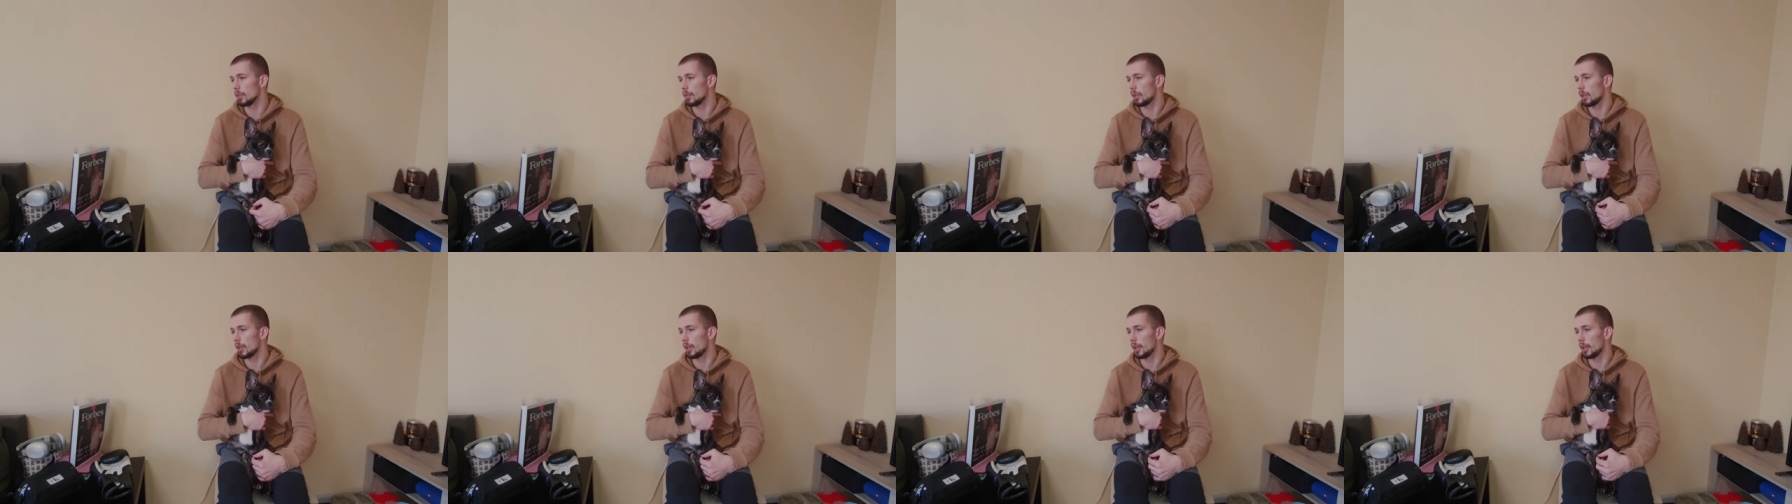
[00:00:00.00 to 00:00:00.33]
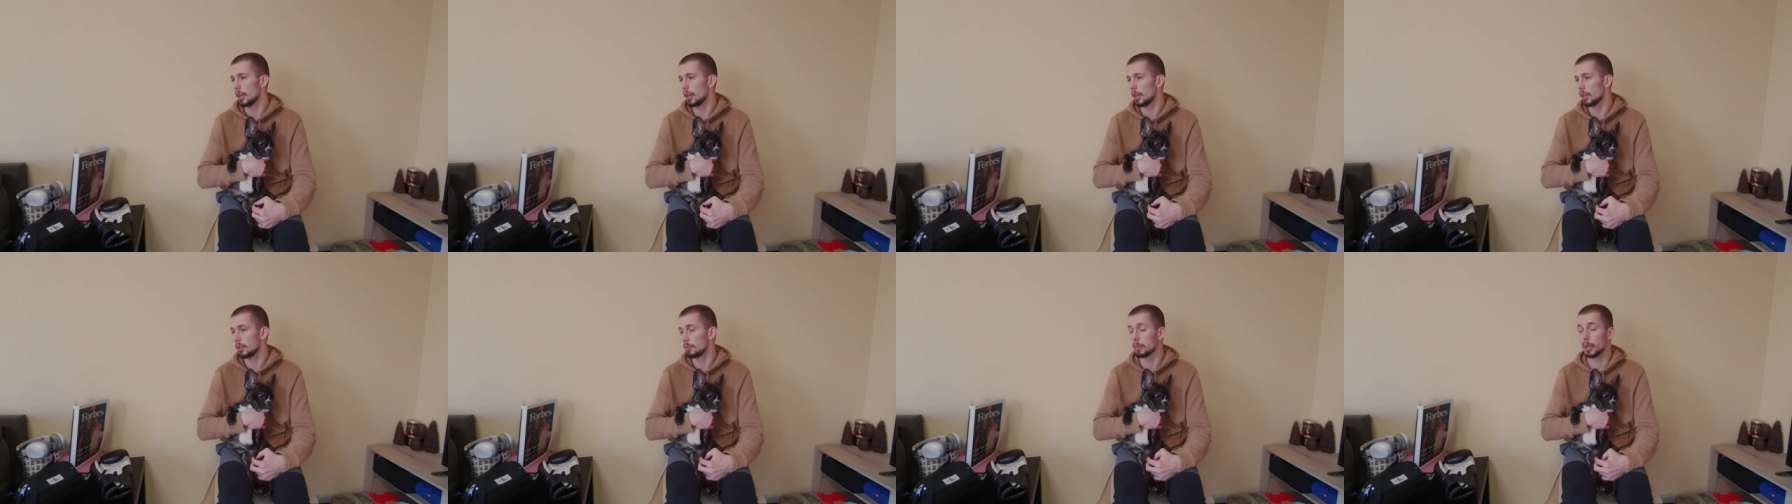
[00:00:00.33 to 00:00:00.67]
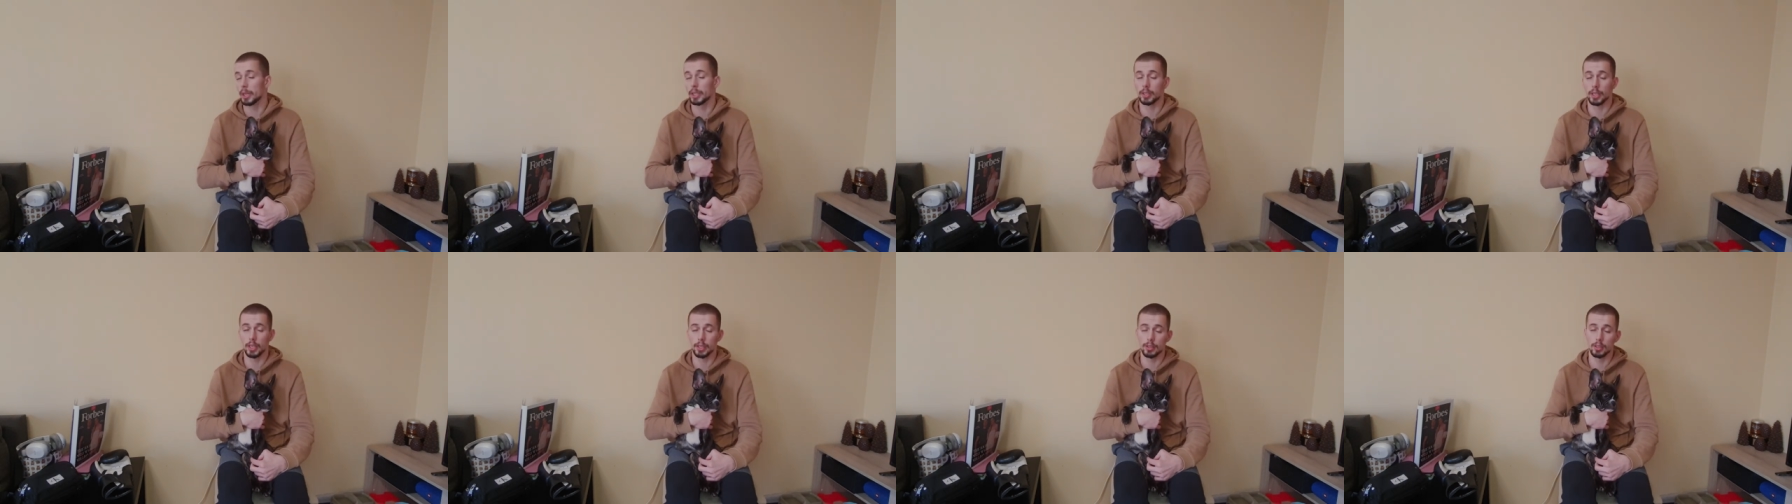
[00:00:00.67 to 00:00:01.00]
And
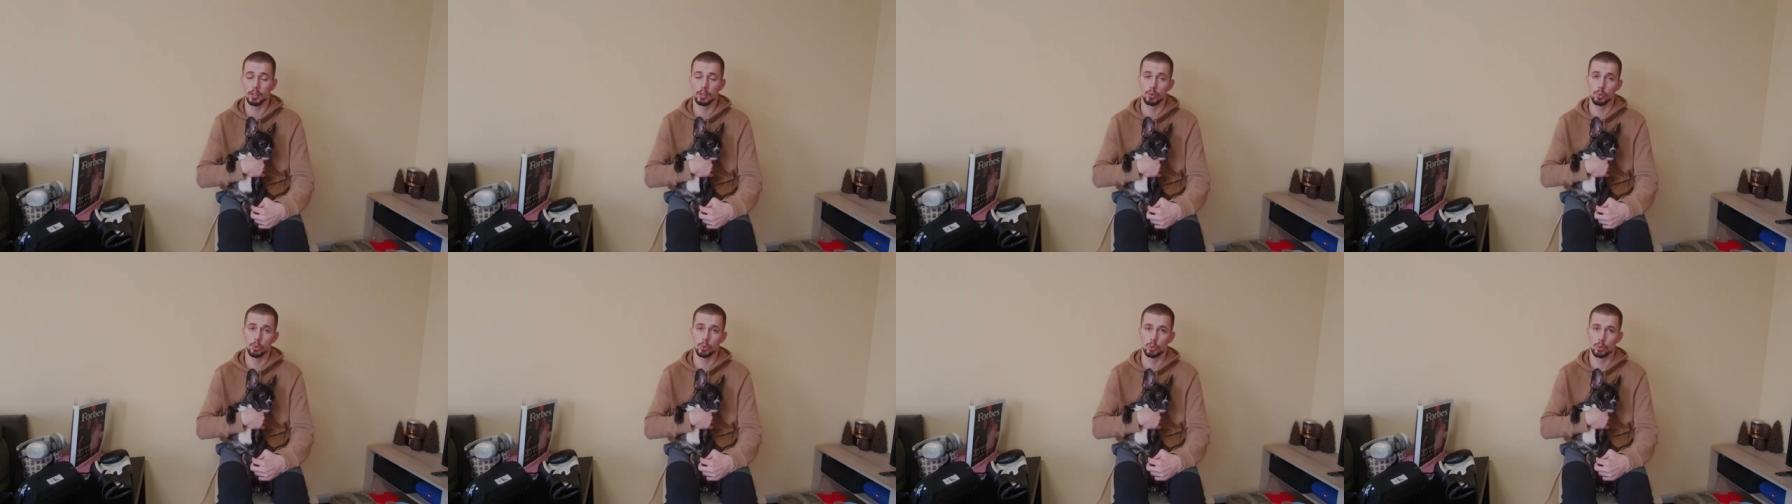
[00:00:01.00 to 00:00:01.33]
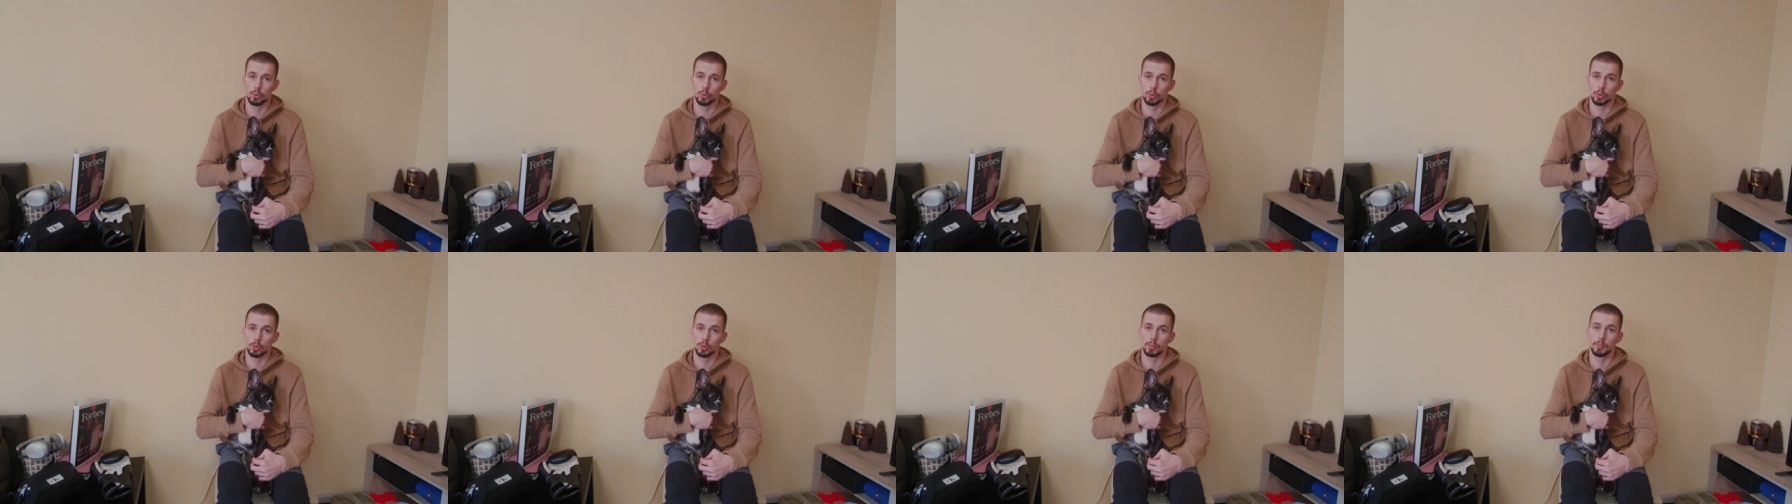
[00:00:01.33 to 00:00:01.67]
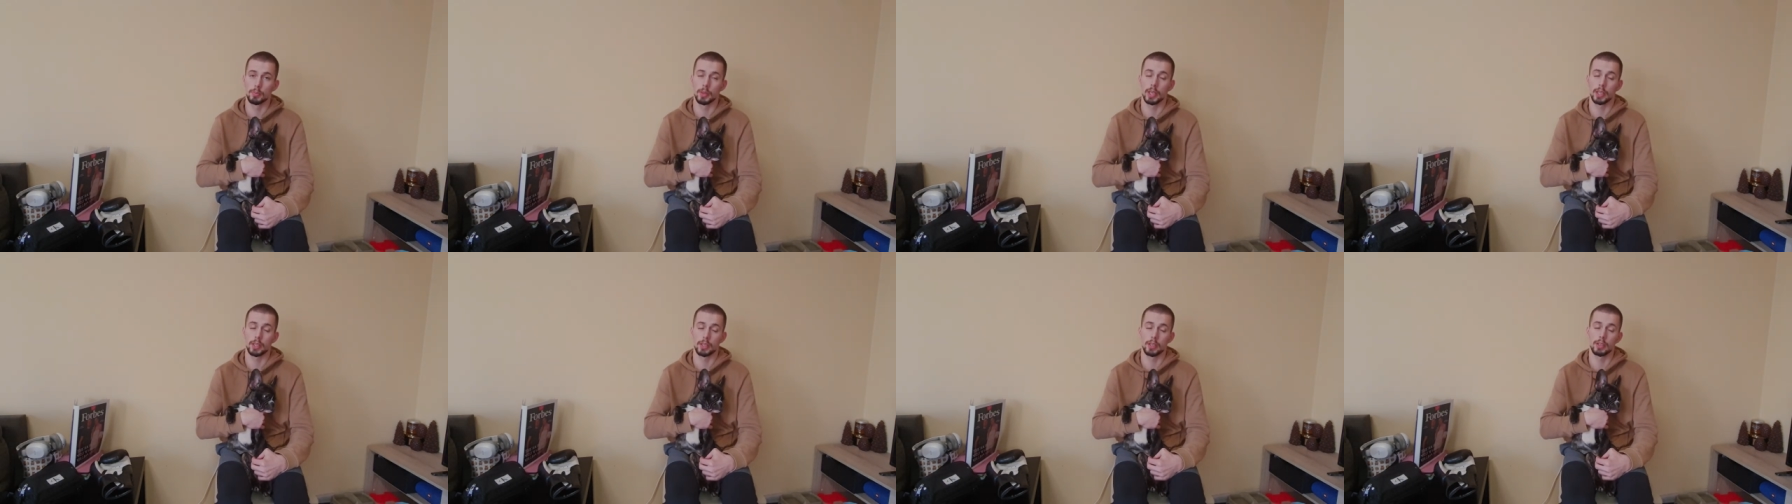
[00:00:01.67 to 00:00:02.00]
Mike Tyson looks good.
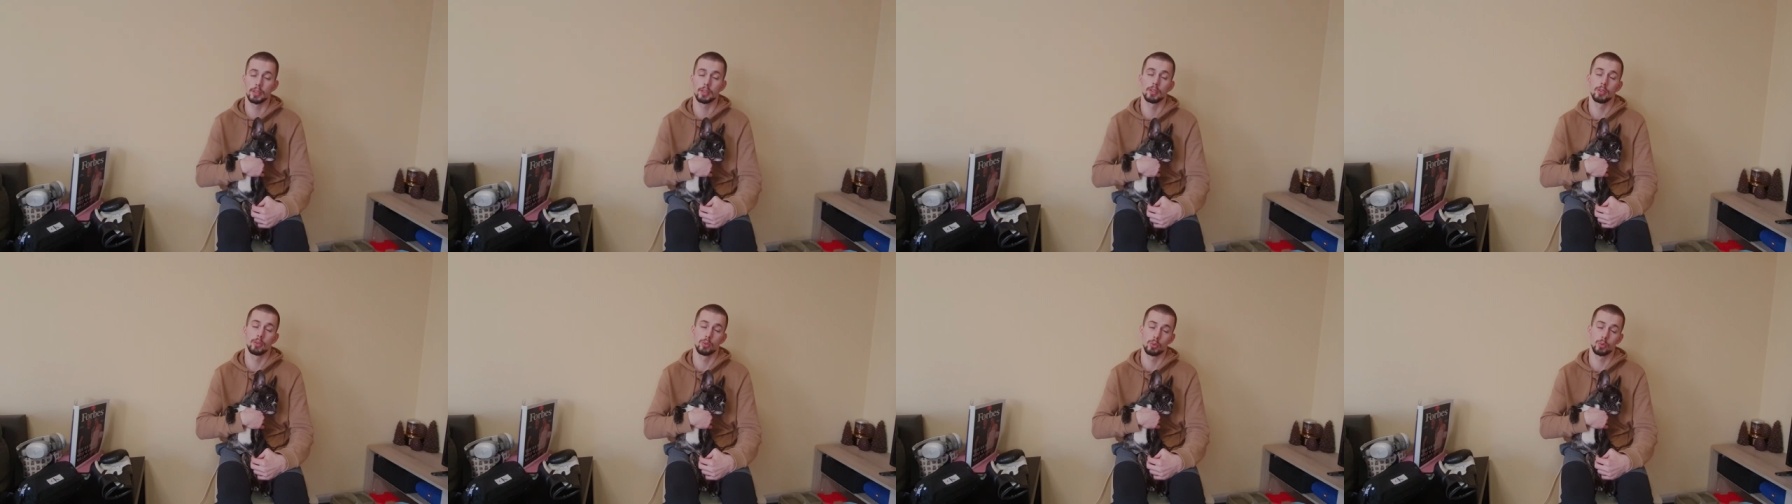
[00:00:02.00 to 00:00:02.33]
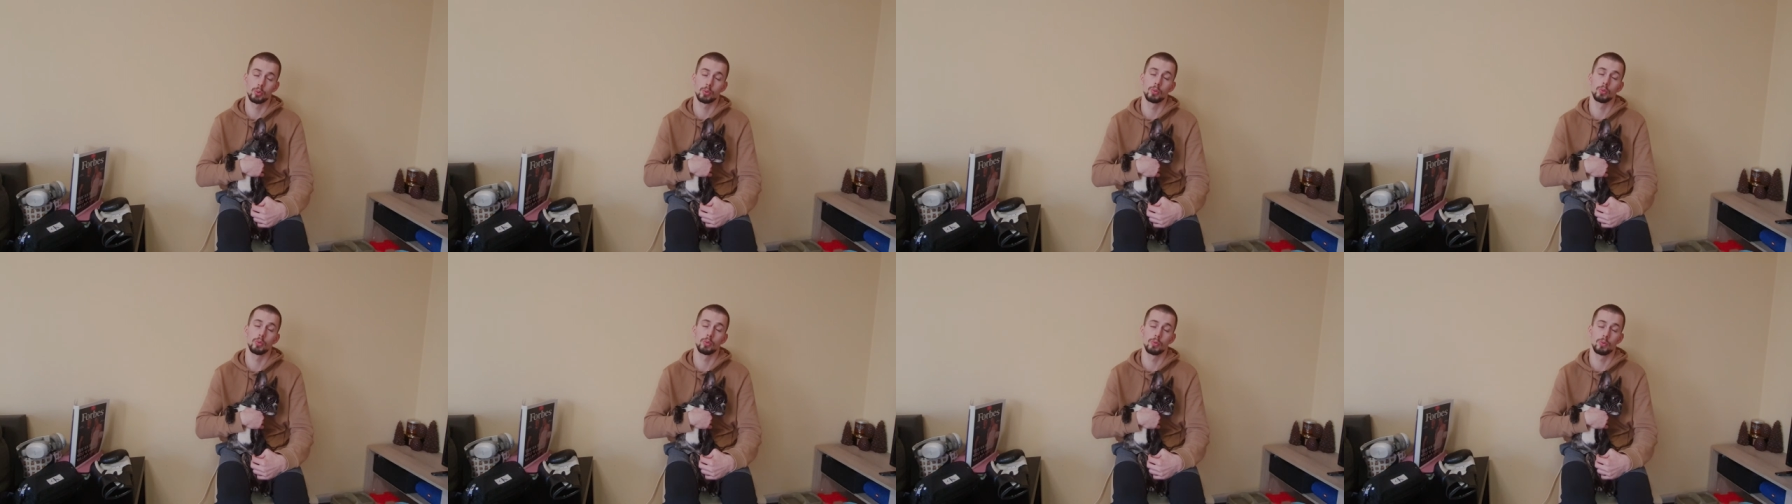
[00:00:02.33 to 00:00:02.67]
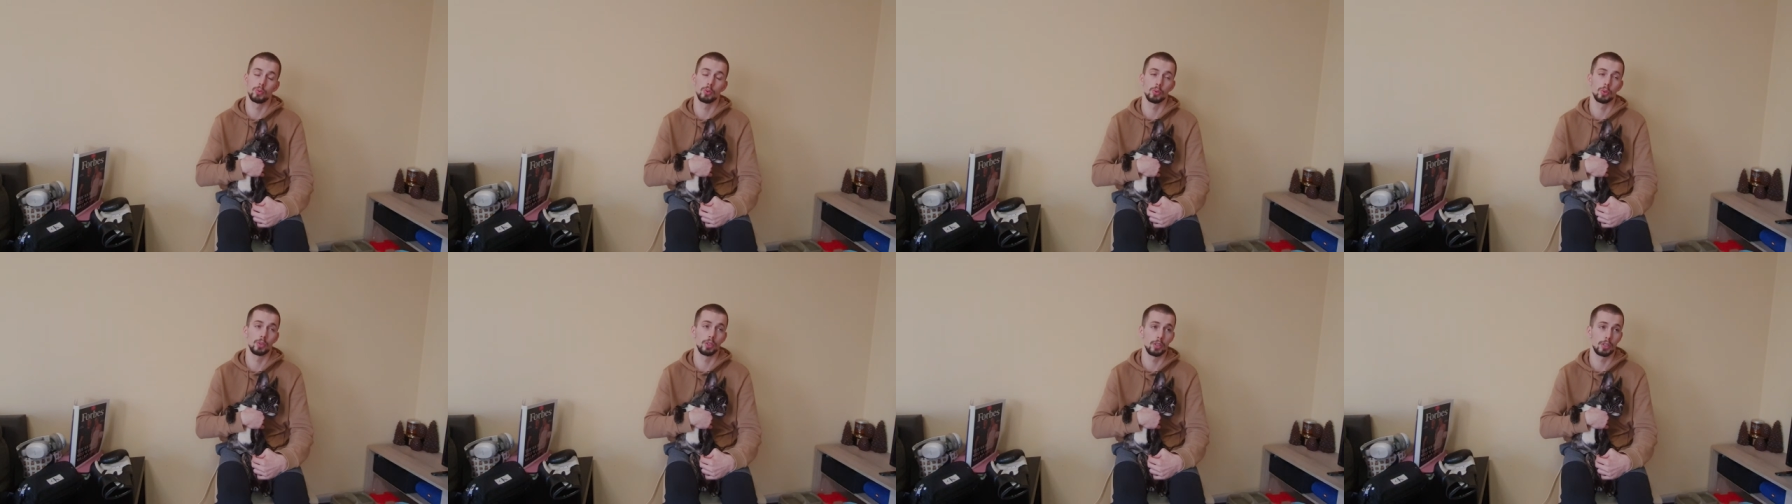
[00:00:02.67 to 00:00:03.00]
Mike Tyson looks good.
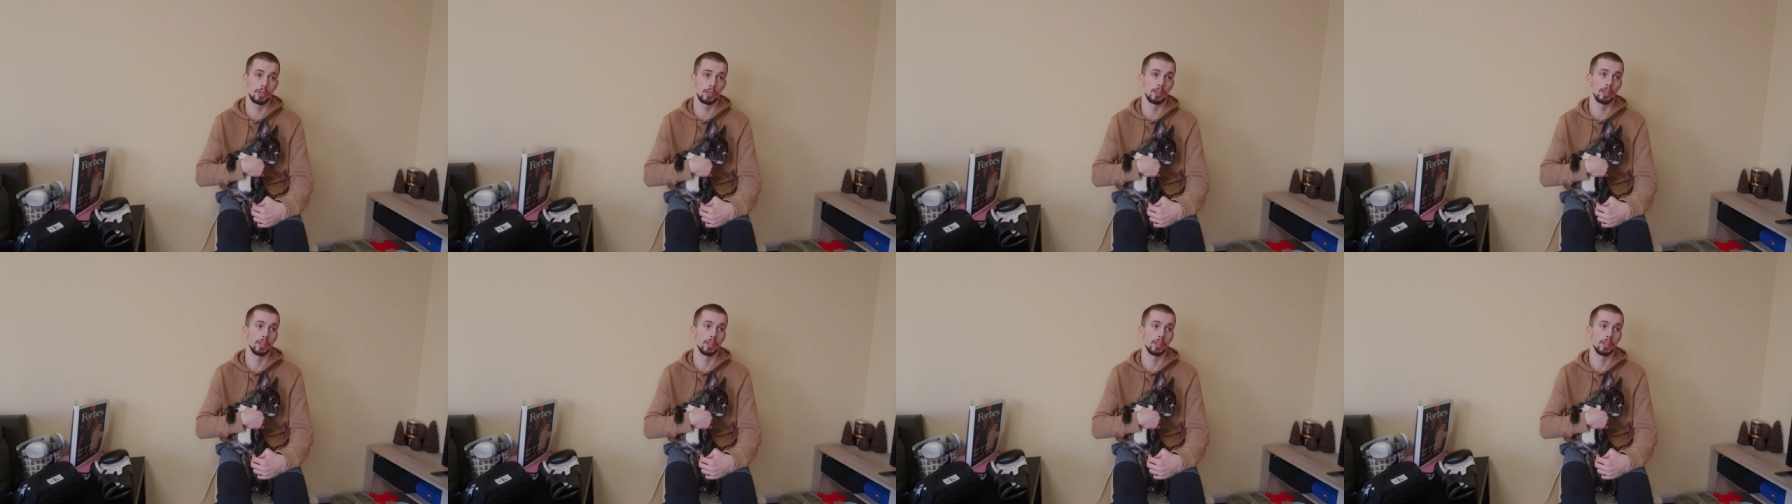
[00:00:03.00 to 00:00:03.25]
For this